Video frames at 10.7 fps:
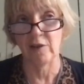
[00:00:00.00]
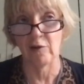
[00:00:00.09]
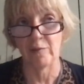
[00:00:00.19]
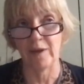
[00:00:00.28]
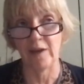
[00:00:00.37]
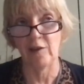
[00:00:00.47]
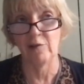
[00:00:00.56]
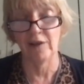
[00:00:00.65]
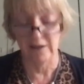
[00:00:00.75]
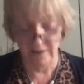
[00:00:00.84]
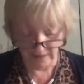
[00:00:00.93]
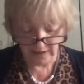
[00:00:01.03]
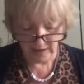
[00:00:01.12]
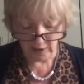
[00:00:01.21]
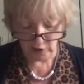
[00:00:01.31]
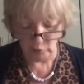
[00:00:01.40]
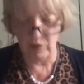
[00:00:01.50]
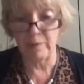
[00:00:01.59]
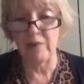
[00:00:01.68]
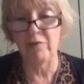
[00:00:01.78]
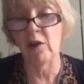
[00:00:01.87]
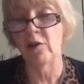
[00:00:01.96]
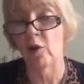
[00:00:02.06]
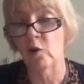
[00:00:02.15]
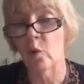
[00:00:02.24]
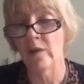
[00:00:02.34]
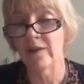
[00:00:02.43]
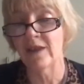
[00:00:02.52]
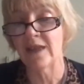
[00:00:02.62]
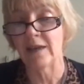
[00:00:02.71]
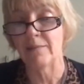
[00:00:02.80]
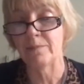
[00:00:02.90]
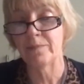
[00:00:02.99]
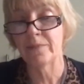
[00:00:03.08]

European Union. She was a bit of an unknown quantity.